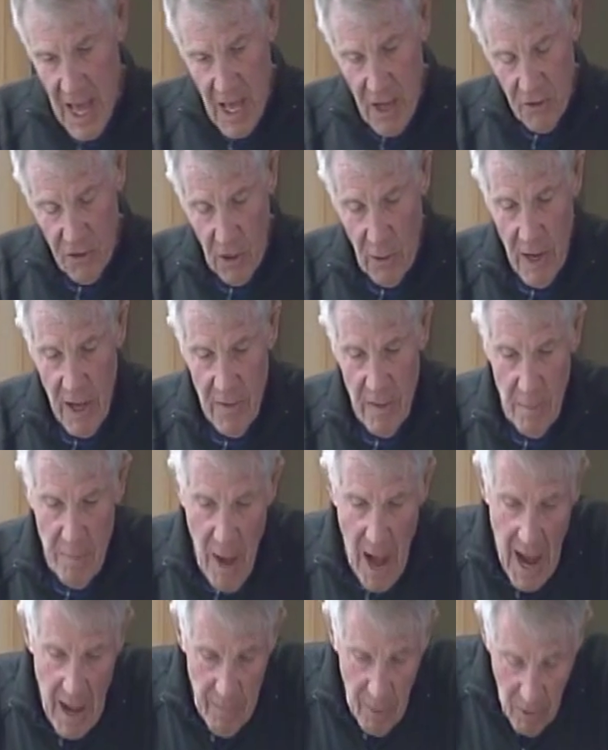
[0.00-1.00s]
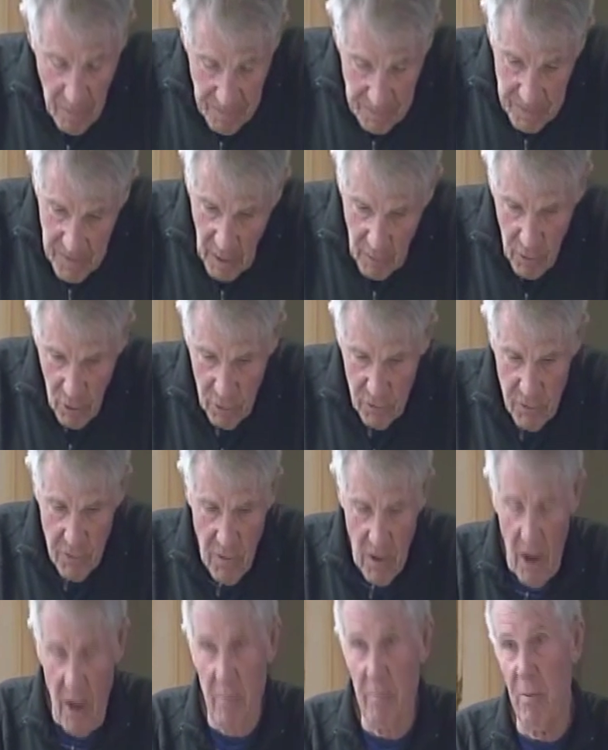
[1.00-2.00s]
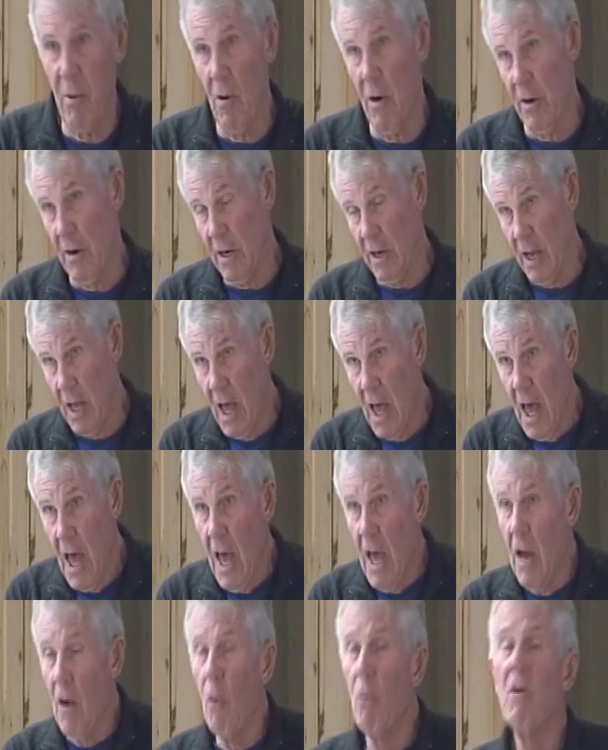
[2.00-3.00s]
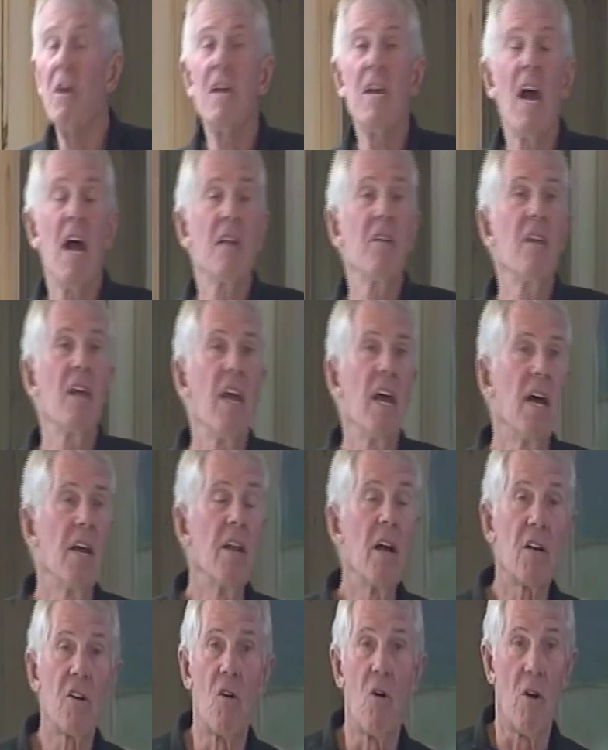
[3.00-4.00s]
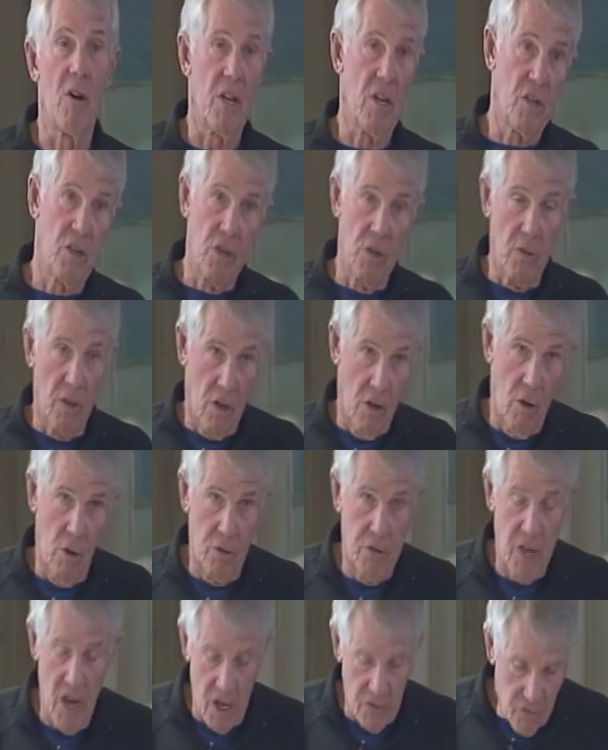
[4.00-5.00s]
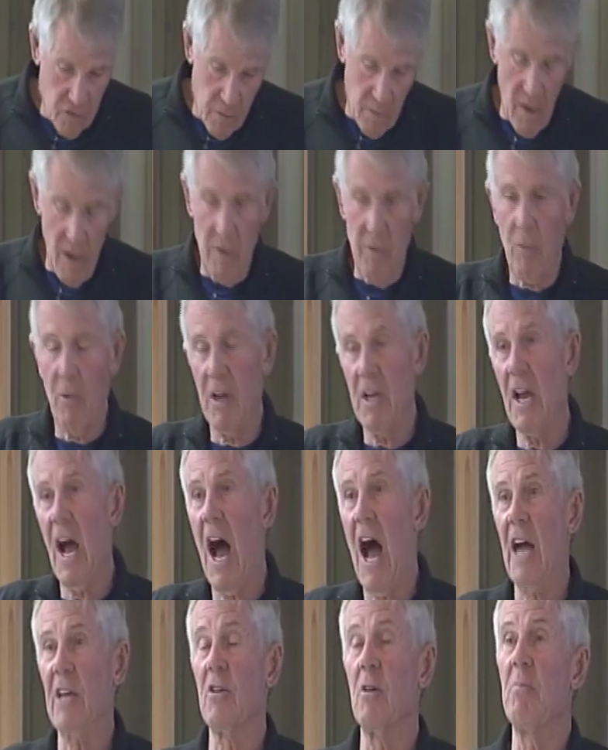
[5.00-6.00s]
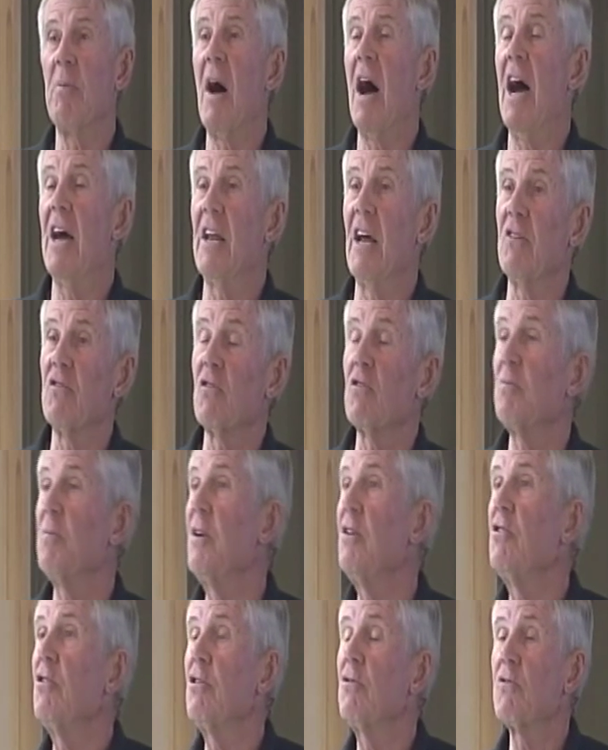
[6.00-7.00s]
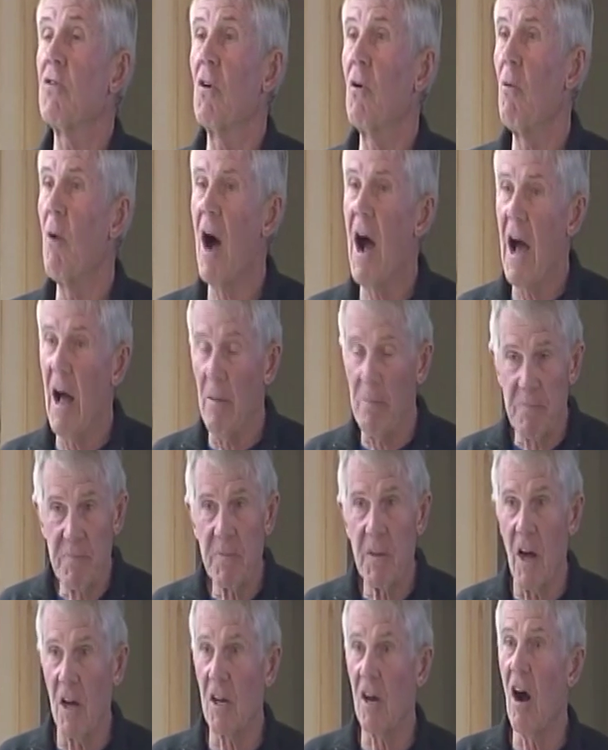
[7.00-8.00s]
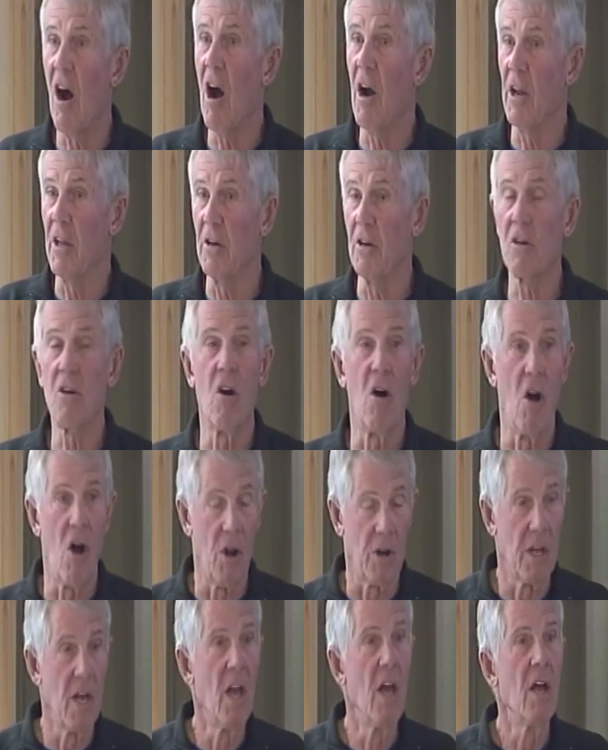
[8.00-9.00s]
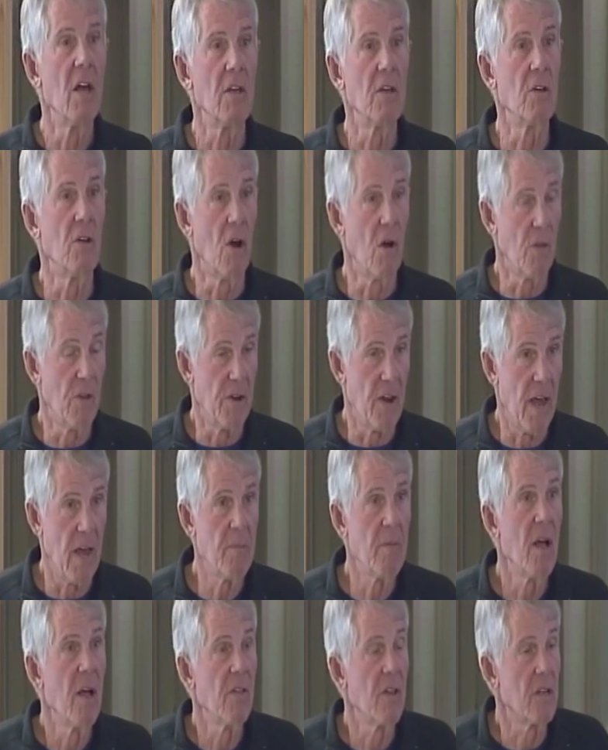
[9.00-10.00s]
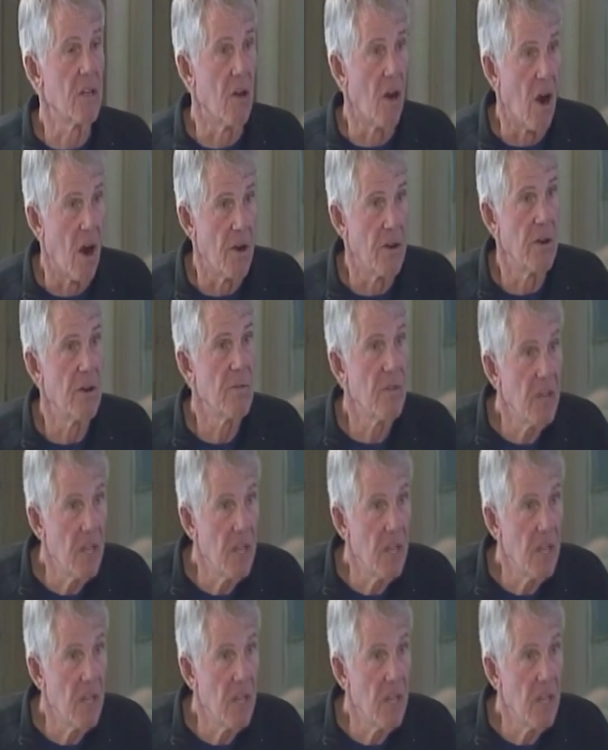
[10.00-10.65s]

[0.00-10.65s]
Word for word: So in the Bible, those are very important. We did, according to the Old Testament, we occupied as a species for a while a garden called, you know the name, the Garden of